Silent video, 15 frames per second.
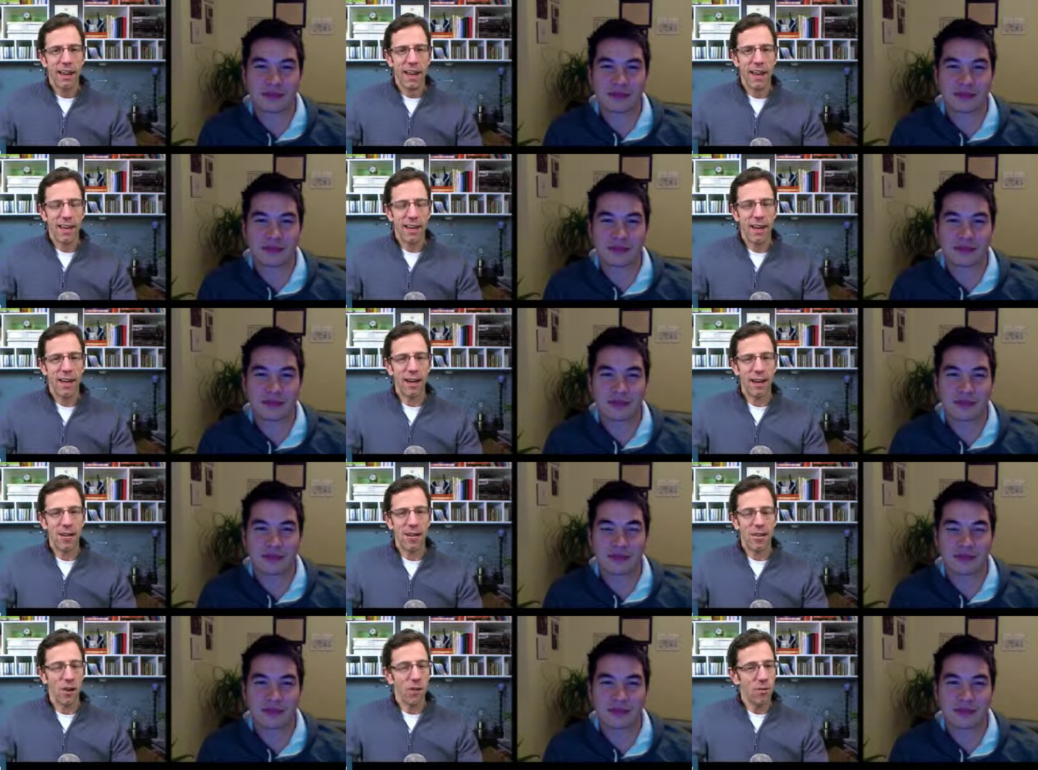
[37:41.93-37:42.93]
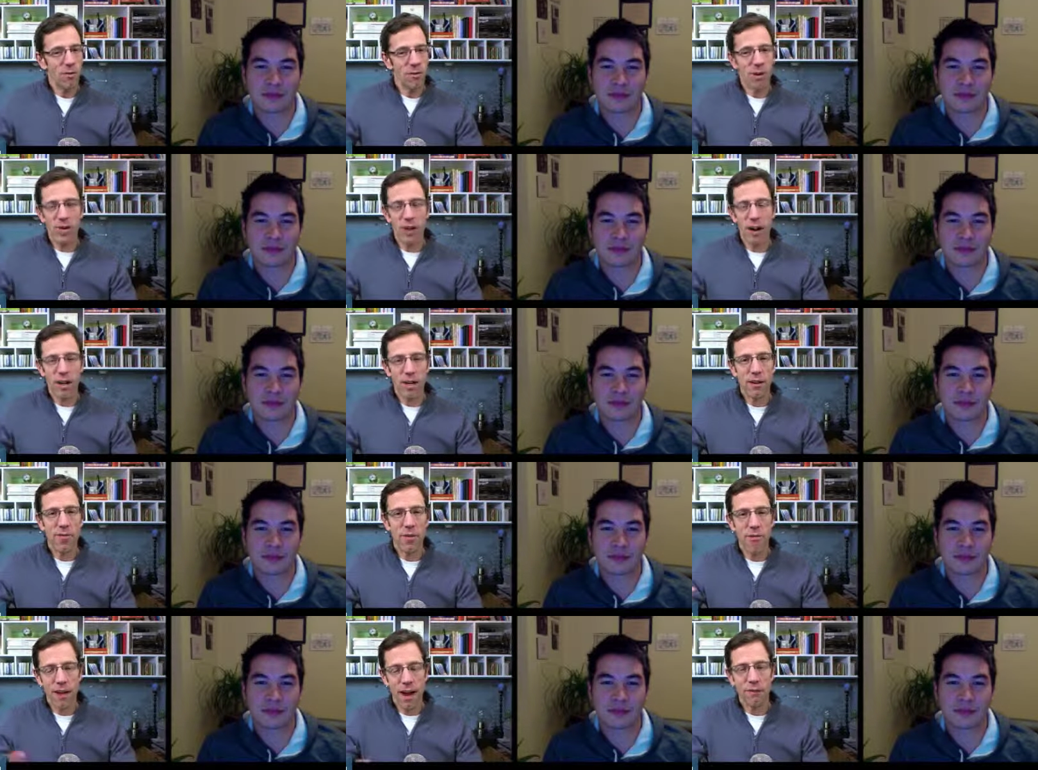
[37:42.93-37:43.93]
Speaker 1: And, uh, you know, reach out. If
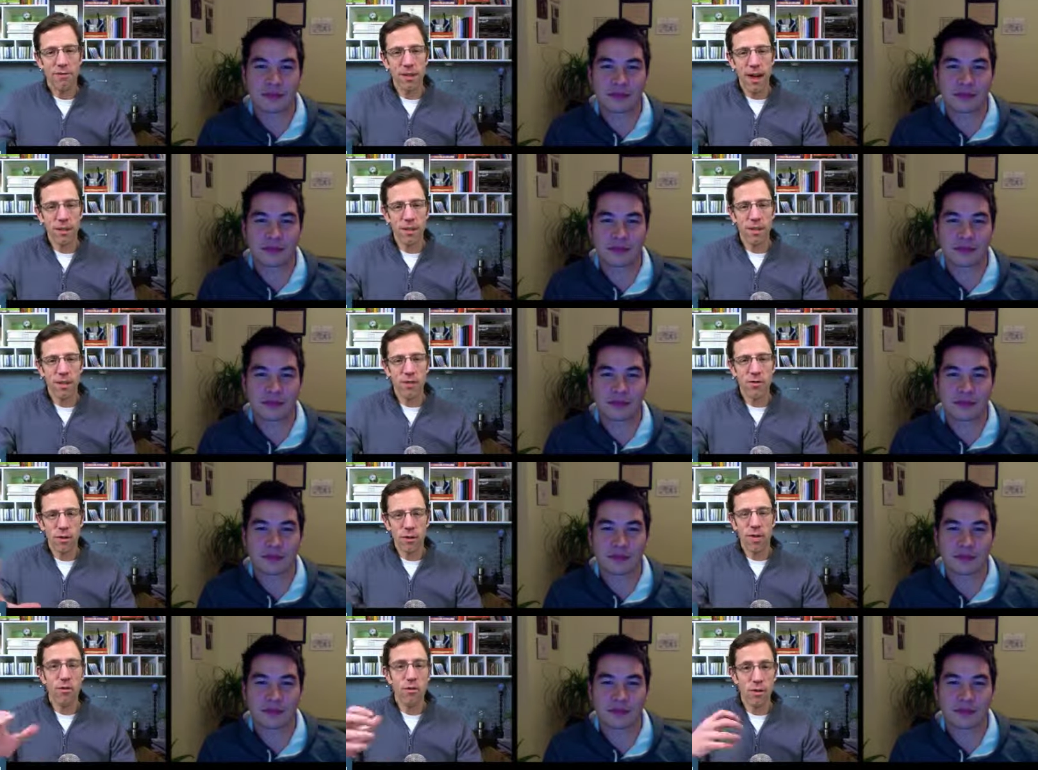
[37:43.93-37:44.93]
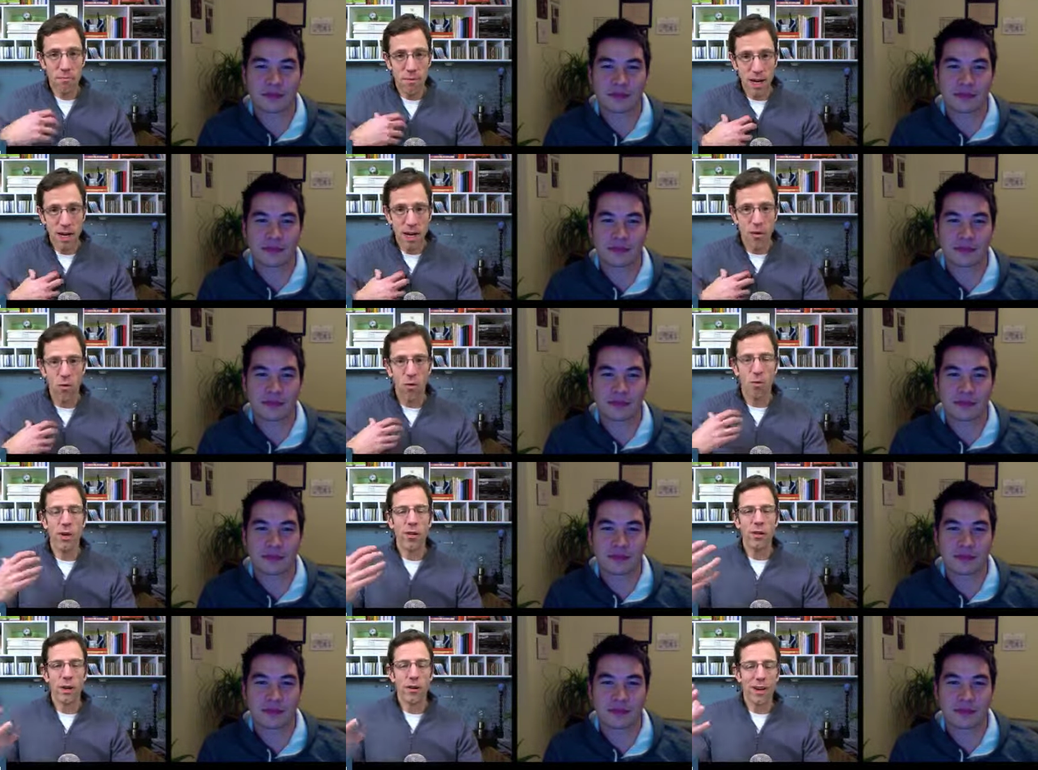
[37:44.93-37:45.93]
you found value in this, reach out to me or
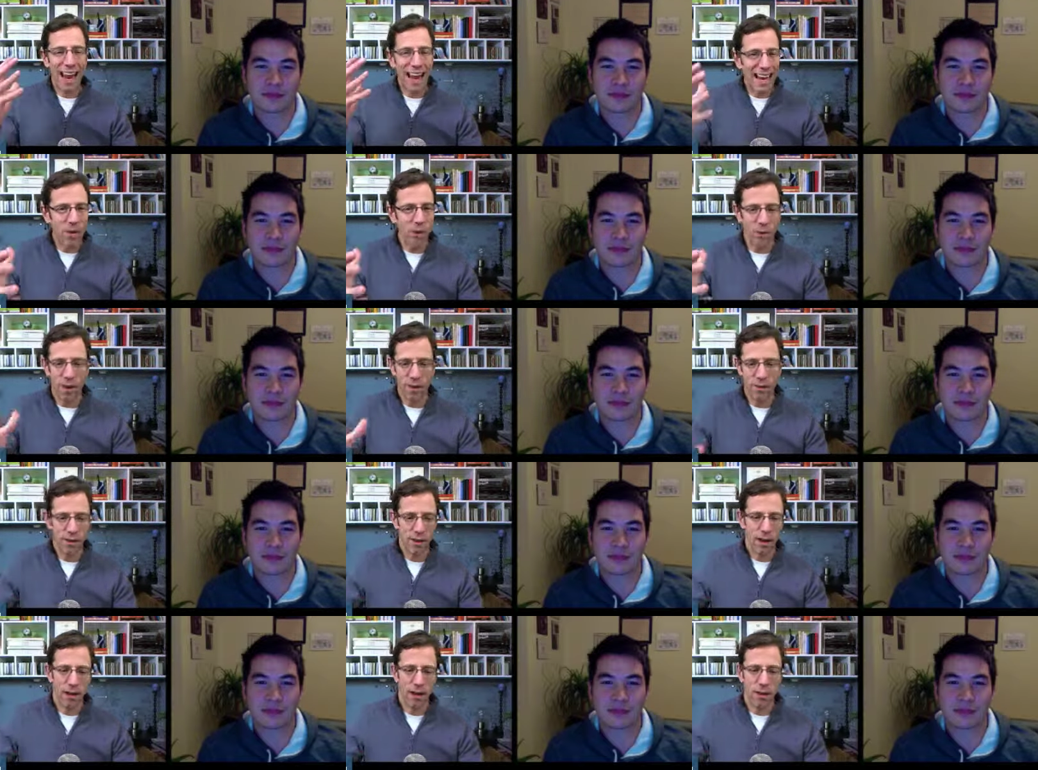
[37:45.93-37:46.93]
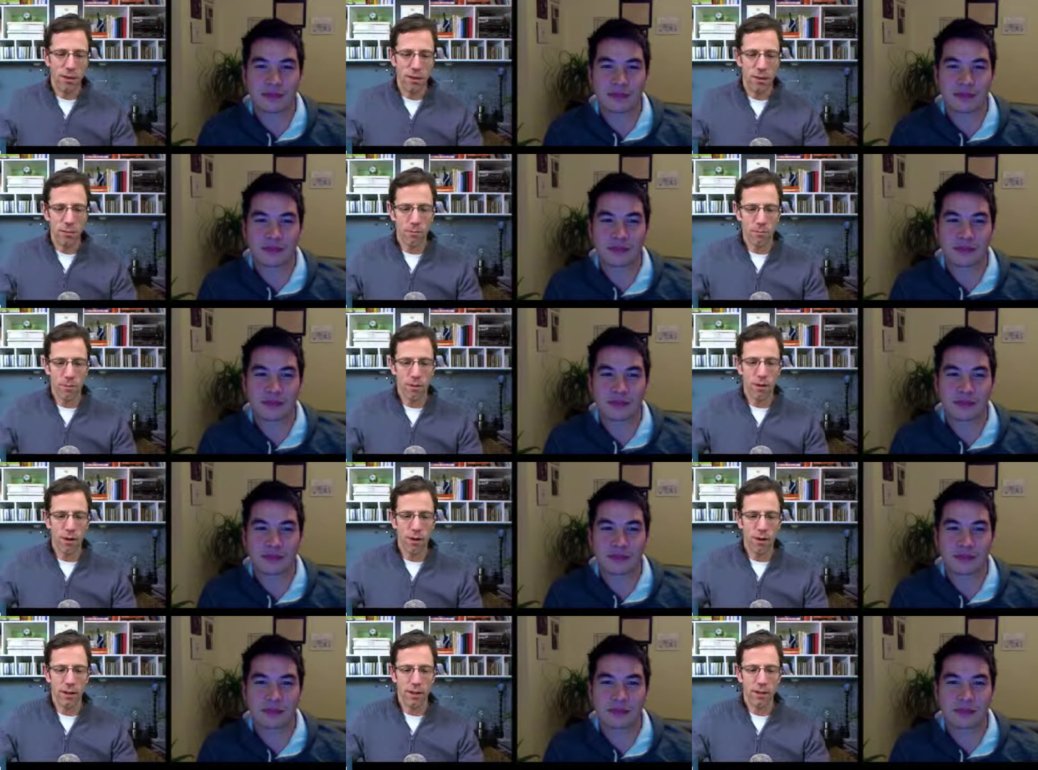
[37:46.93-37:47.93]
reach out anywhere uh, on OOOMF
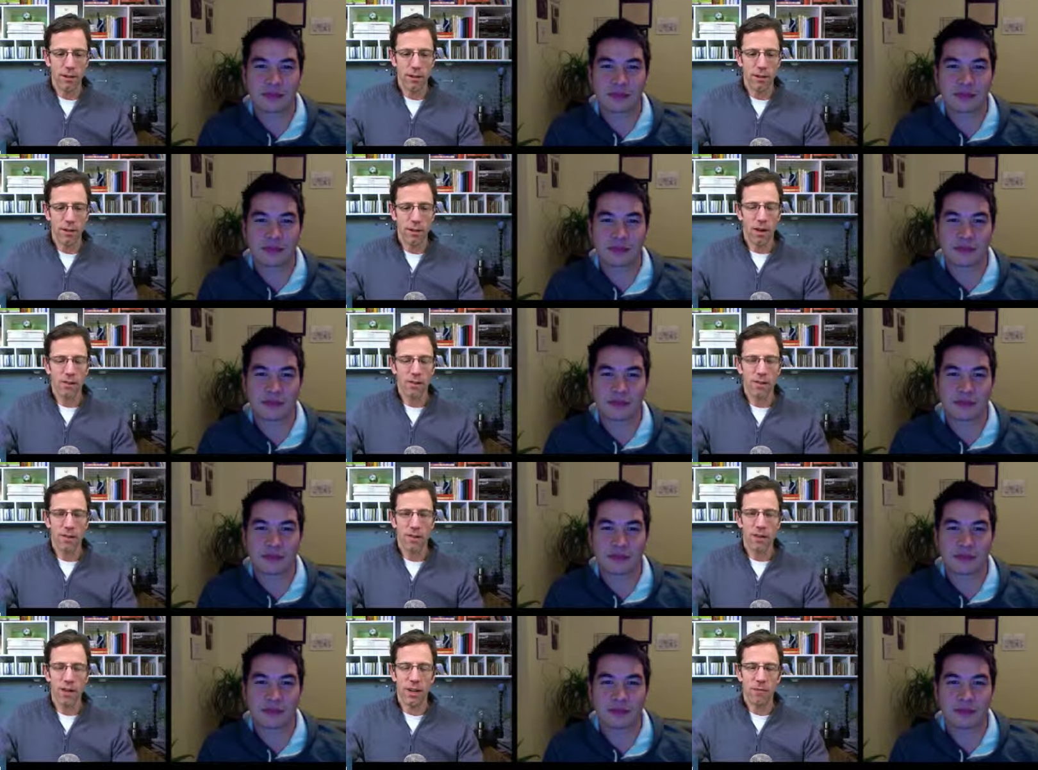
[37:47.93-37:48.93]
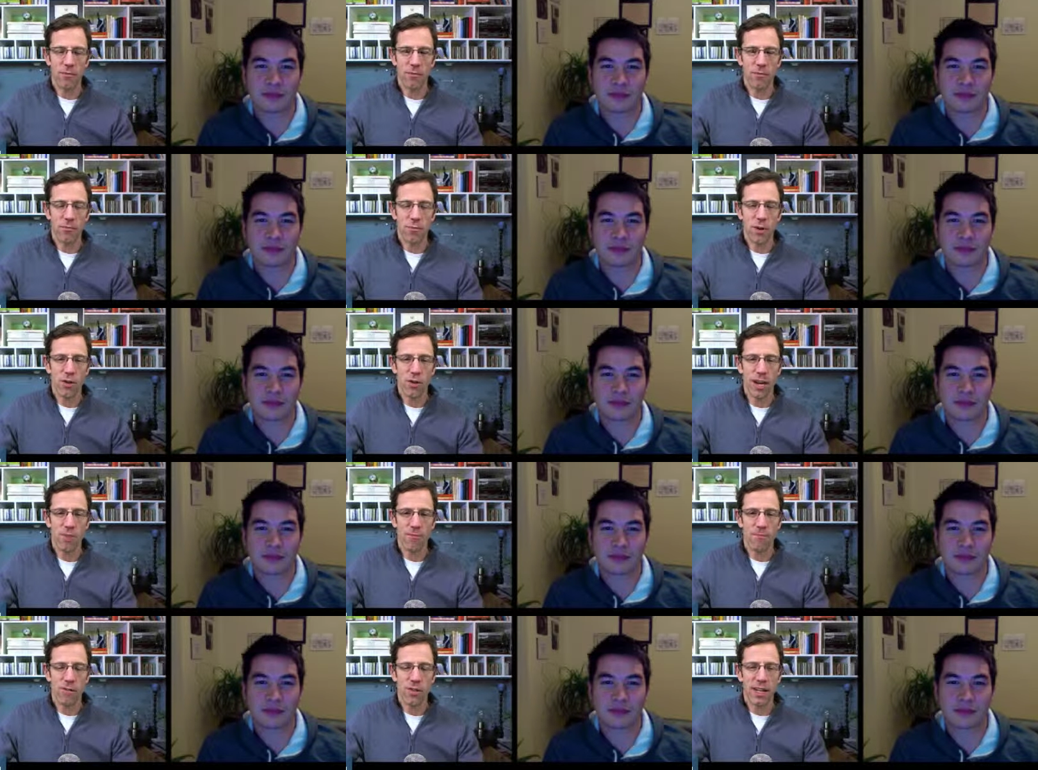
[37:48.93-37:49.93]
or uh, launch this year. Appreciate
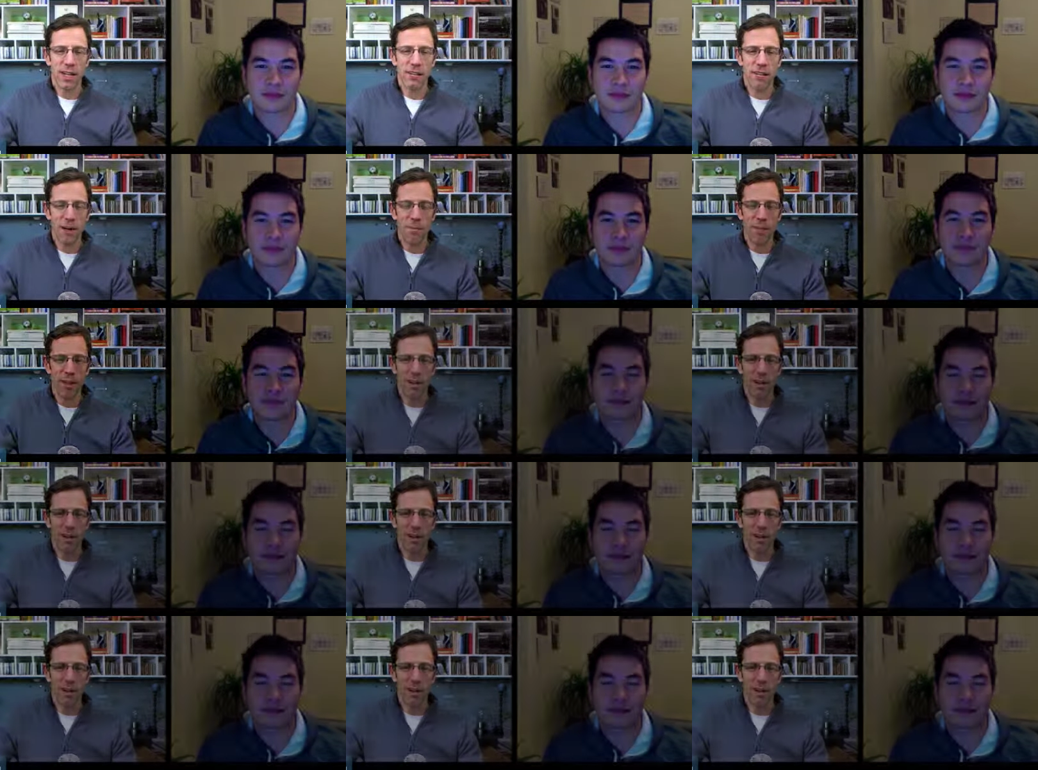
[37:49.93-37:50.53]
it. See you next time on